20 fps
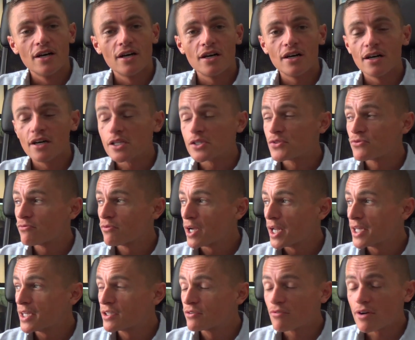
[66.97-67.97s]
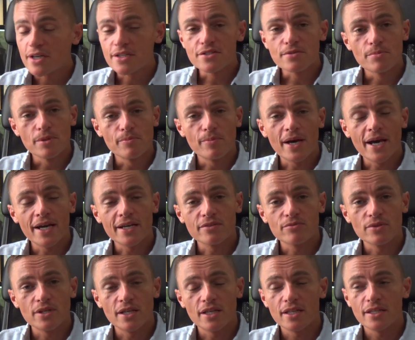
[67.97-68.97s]
It's really great to be back.
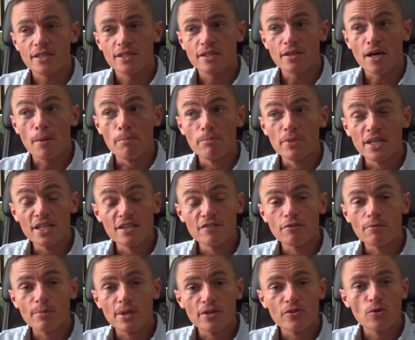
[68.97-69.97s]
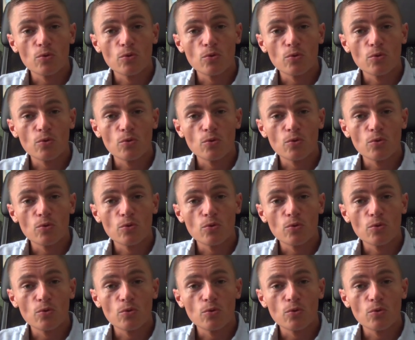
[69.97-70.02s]
Unbelievably,